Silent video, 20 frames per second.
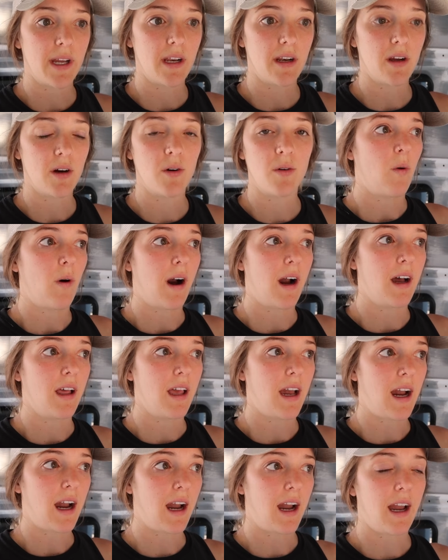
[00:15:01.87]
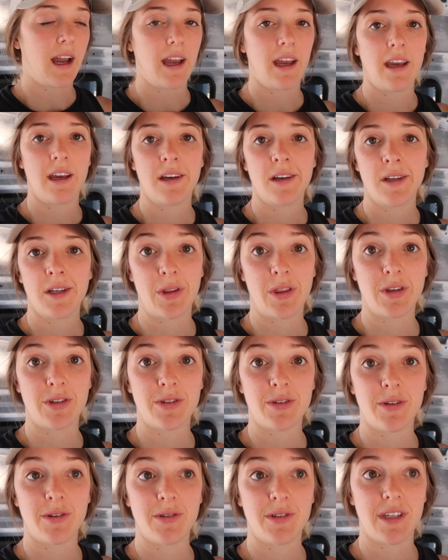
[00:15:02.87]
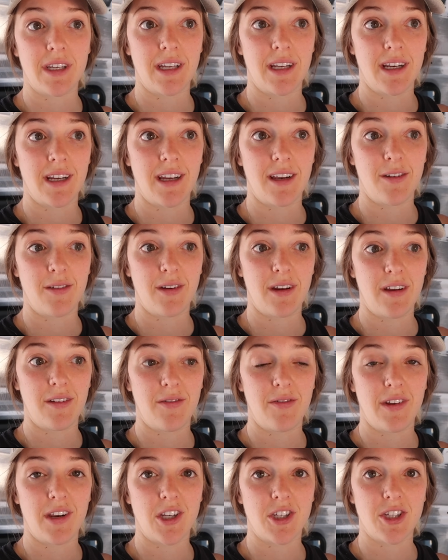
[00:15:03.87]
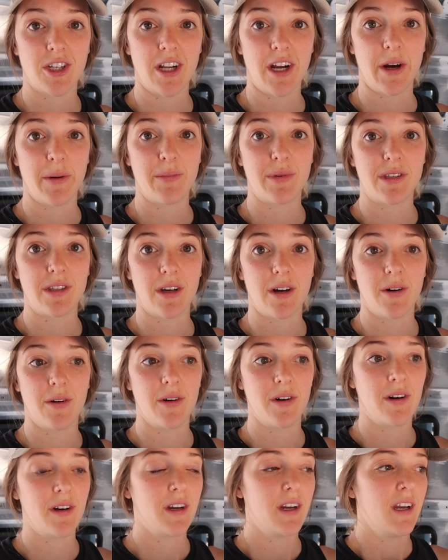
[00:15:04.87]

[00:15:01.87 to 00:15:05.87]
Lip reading: in while I put the screws in and finish it up, so.